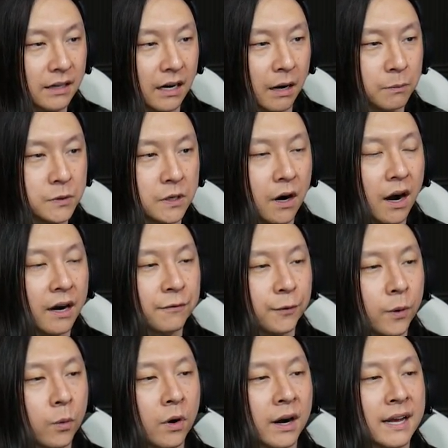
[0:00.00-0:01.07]
I'm sorry
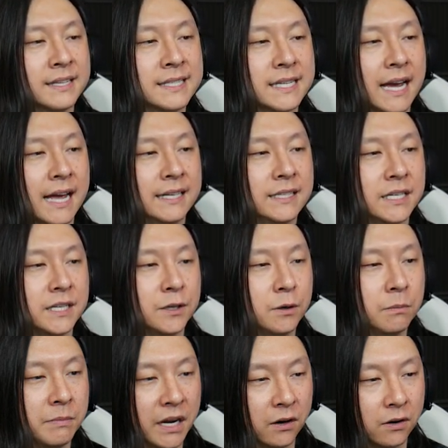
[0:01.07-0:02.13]
for what I said to
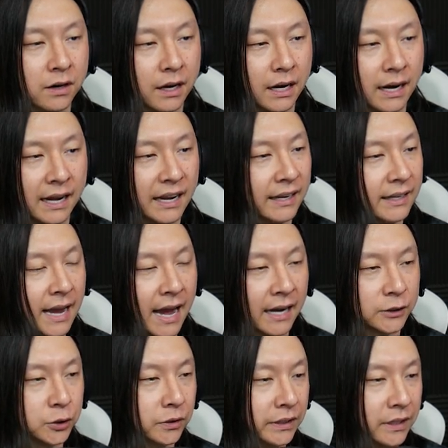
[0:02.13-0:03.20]
you, milk. I
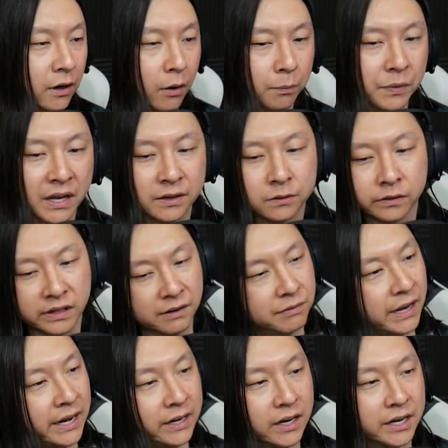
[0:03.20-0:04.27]
actually hope that you
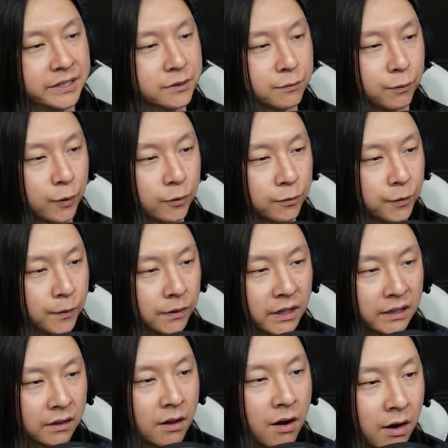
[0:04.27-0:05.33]
live a nice, fruitful,
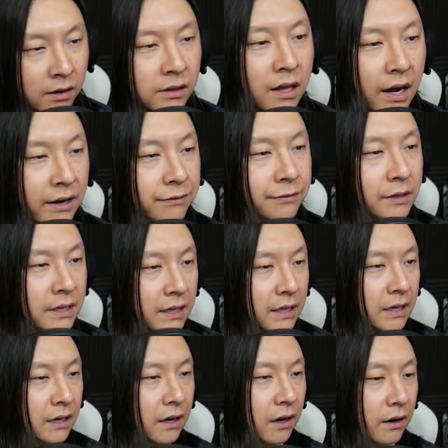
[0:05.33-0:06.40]
and long life.
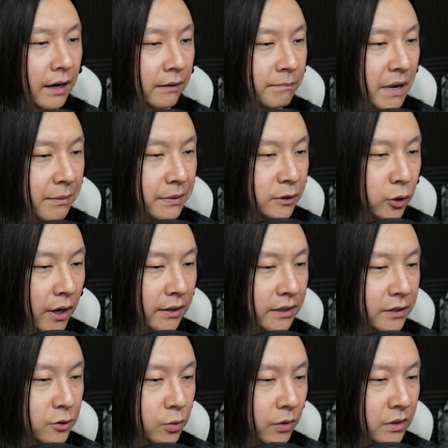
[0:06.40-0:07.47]
All right, maybe try
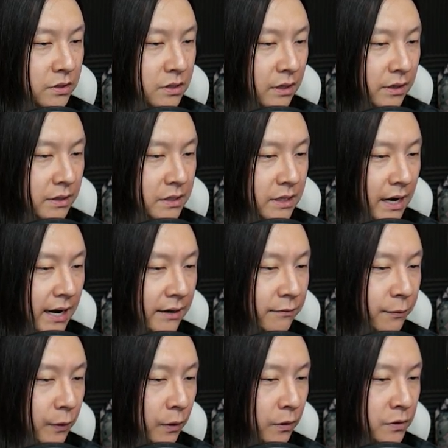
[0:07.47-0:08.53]
these ones on the side
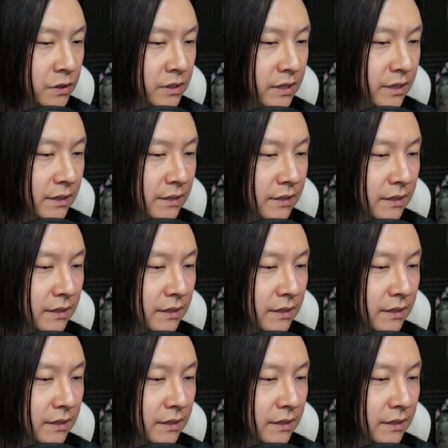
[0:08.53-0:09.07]
first.